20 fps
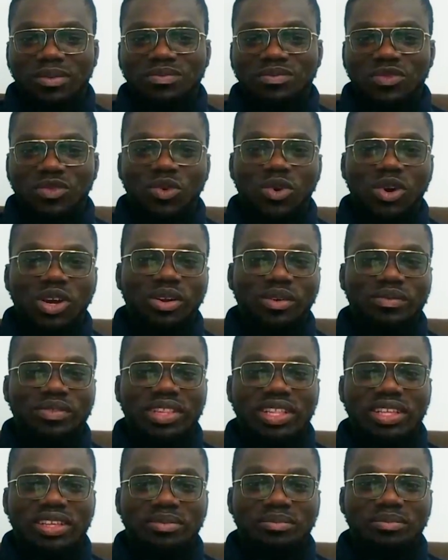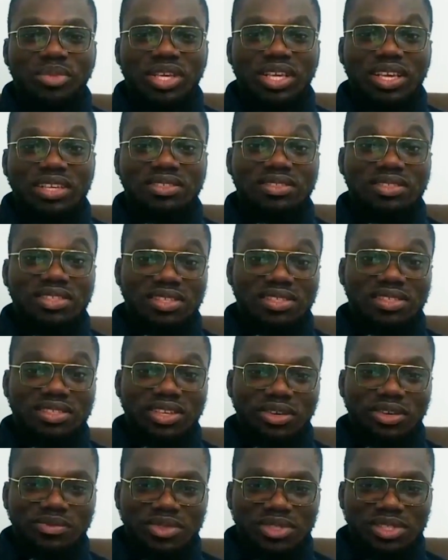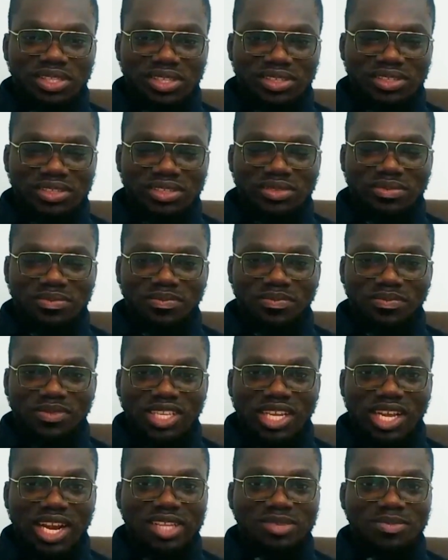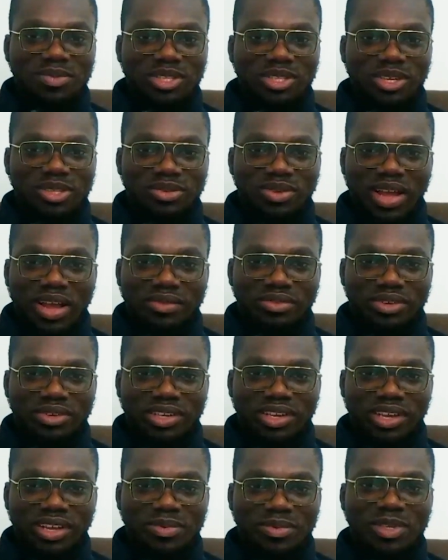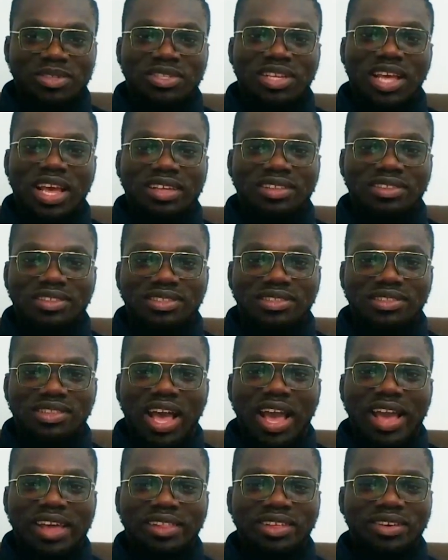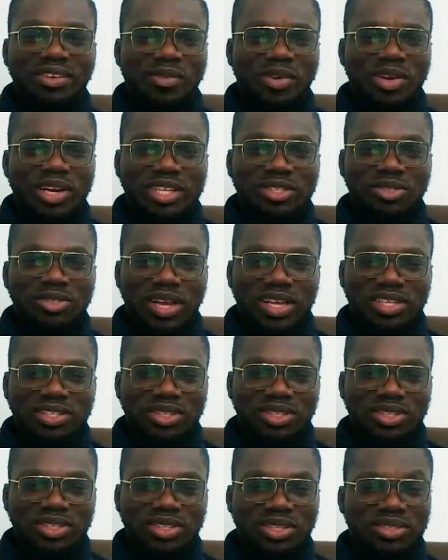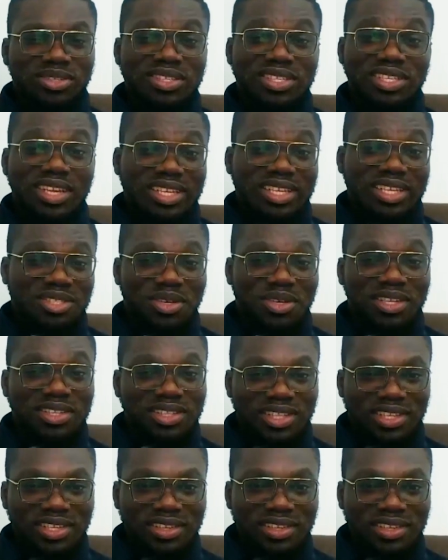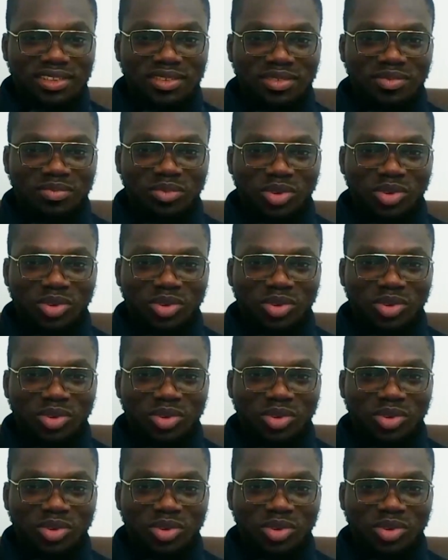one of the biggest disservices that has been done to Africa, because I think what I do as not just a Nigerian thing,